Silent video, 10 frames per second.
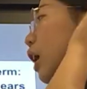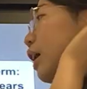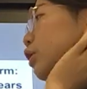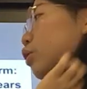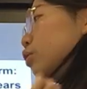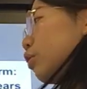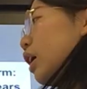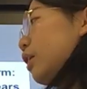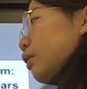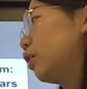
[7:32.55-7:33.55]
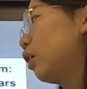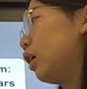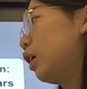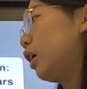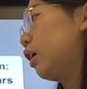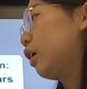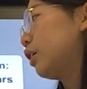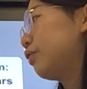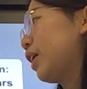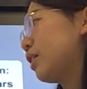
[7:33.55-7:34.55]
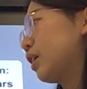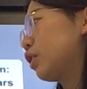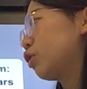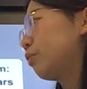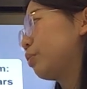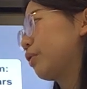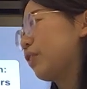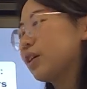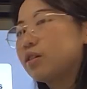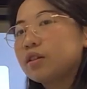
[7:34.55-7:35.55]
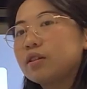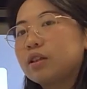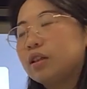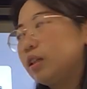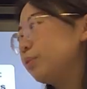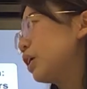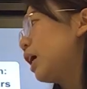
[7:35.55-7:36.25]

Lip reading: and advantage of Professor Club,